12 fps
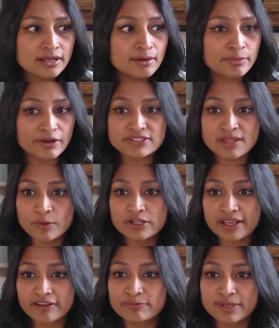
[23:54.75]
But if someone
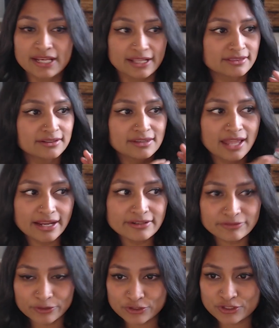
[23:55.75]
gave me like the light
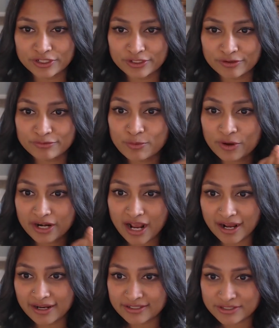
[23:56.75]
version of what
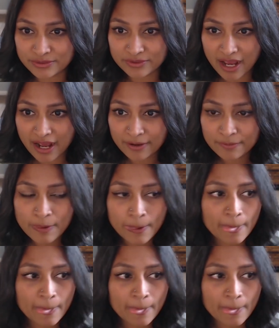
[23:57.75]
I do now,